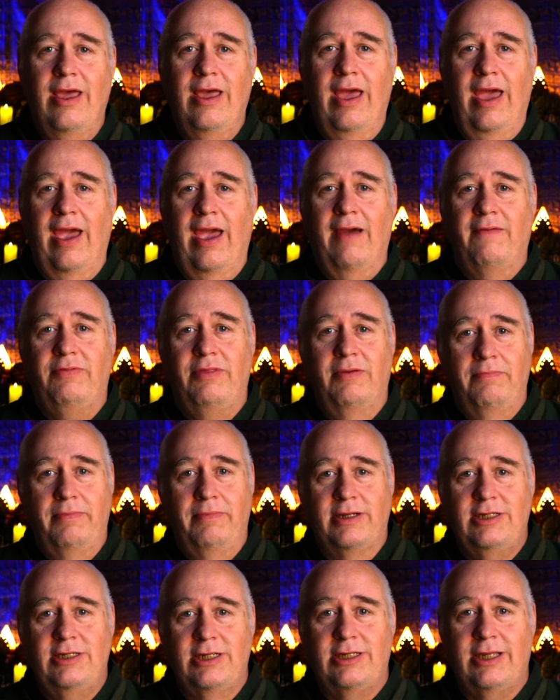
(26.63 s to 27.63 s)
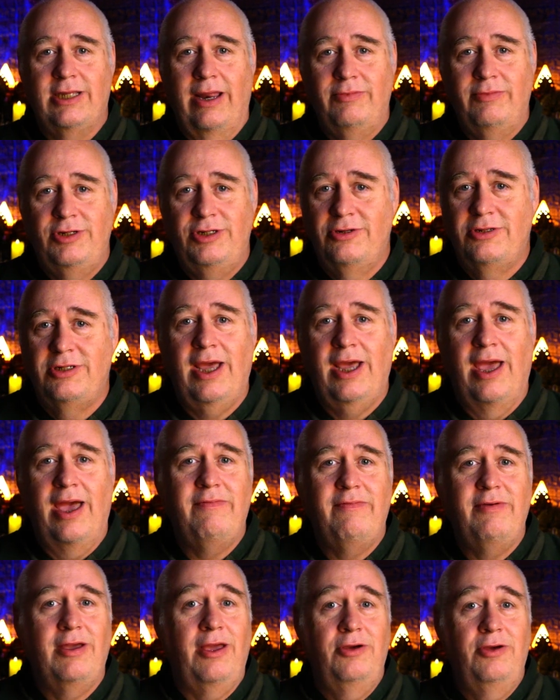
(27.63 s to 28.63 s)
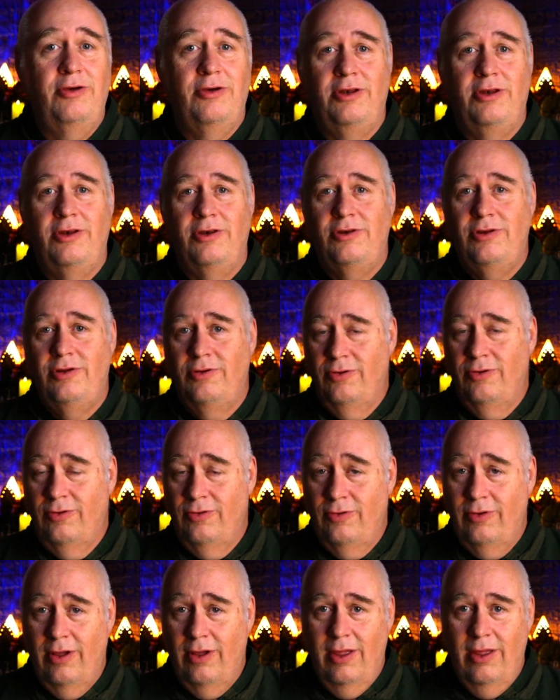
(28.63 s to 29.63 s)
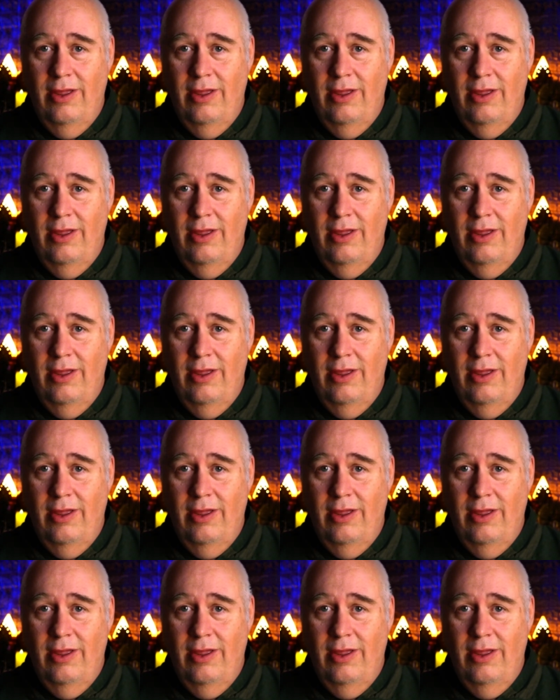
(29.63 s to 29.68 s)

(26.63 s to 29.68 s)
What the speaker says: have the business that I was used to having. I couldn't do